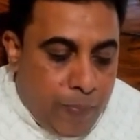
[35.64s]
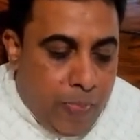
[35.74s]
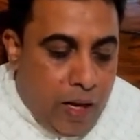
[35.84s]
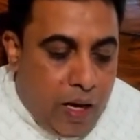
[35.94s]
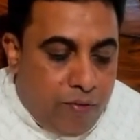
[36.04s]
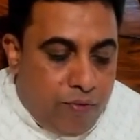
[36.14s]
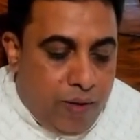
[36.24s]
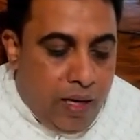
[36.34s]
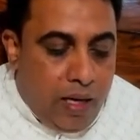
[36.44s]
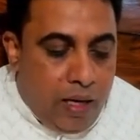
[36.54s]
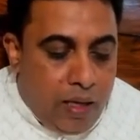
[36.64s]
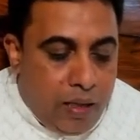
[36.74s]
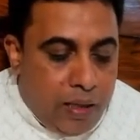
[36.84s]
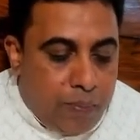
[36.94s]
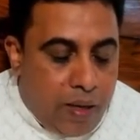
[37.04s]
I feel
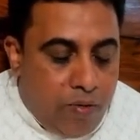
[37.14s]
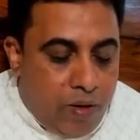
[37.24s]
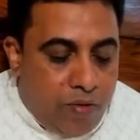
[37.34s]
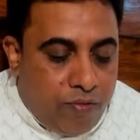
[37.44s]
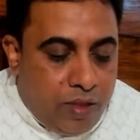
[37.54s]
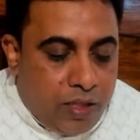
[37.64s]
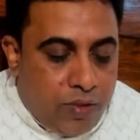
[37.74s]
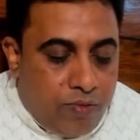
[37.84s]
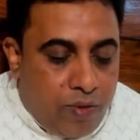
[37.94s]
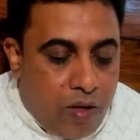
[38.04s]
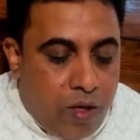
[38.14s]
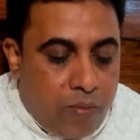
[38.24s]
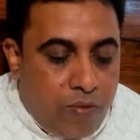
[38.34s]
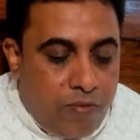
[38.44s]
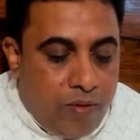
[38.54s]
the power of this
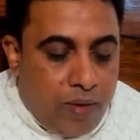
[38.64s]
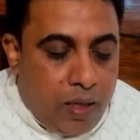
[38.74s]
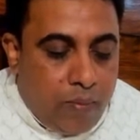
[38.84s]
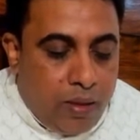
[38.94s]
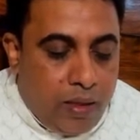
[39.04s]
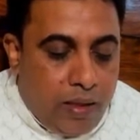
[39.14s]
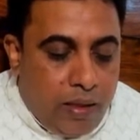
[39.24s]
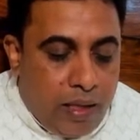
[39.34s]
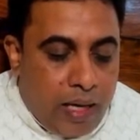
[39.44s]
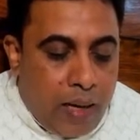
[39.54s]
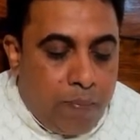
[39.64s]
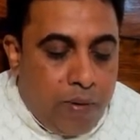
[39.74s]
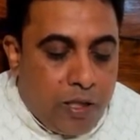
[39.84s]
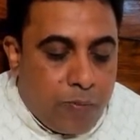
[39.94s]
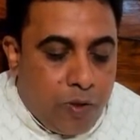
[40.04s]
form of Divine Mother in a
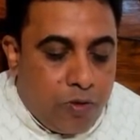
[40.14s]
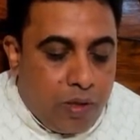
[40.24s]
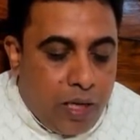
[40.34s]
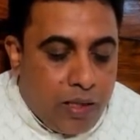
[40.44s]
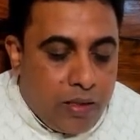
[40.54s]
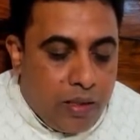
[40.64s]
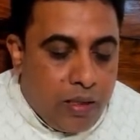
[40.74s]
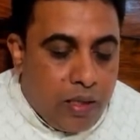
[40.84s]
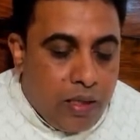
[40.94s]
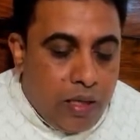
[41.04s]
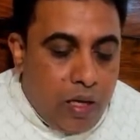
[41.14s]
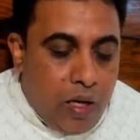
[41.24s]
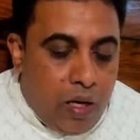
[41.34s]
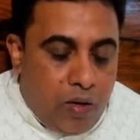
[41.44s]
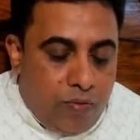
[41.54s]
rapid spiritualizing
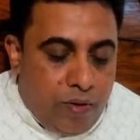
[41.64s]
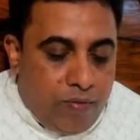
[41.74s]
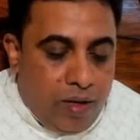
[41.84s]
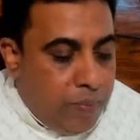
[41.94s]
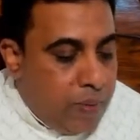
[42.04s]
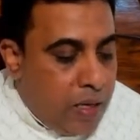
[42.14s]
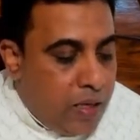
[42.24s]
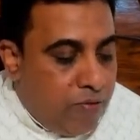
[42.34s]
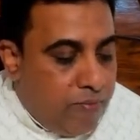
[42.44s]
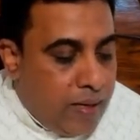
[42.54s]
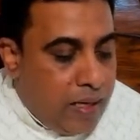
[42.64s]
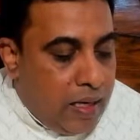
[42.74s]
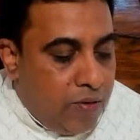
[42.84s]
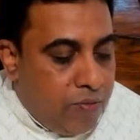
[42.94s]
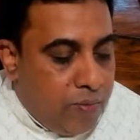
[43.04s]
of every part of my
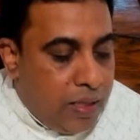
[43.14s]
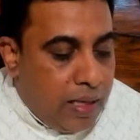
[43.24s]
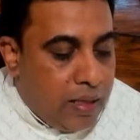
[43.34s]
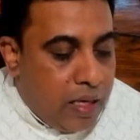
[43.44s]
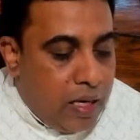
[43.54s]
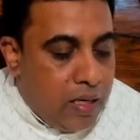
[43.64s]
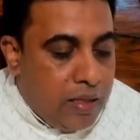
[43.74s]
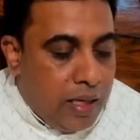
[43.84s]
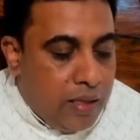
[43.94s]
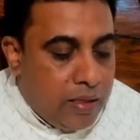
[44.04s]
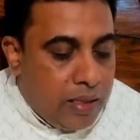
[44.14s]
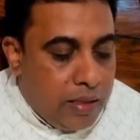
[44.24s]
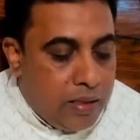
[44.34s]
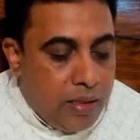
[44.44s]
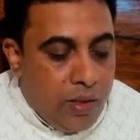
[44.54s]
life, but I can't yet
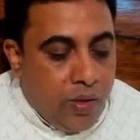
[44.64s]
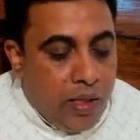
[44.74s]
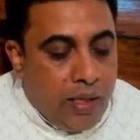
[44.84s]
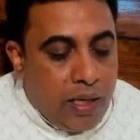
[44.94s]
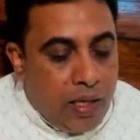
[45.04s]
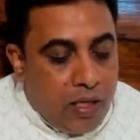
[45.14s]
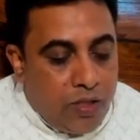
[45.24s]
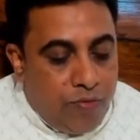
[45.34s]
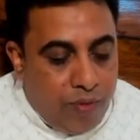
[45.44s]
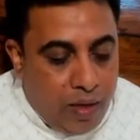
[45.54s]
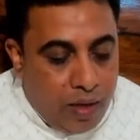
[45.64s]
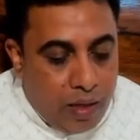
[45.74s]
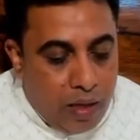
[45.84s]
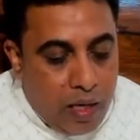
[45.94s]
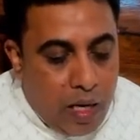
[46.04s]
sense the unique energy field
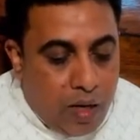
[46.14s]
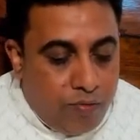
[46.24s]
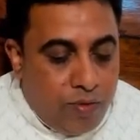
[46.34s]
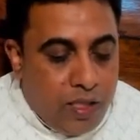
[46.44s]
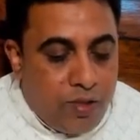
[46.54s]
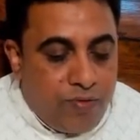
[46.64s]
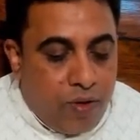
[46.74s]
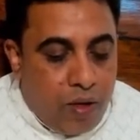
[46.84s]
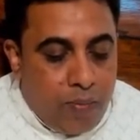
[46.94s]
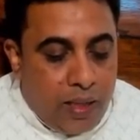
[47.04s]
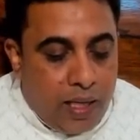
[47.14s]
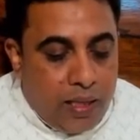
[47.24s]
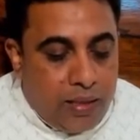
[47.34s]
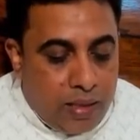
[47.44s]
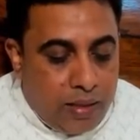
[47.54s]
of this form
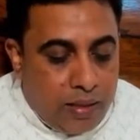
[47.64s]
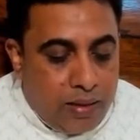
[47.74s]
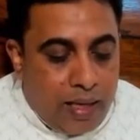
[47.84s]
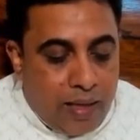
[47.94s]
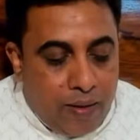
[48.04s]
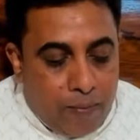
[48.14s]
as yet. Thank you.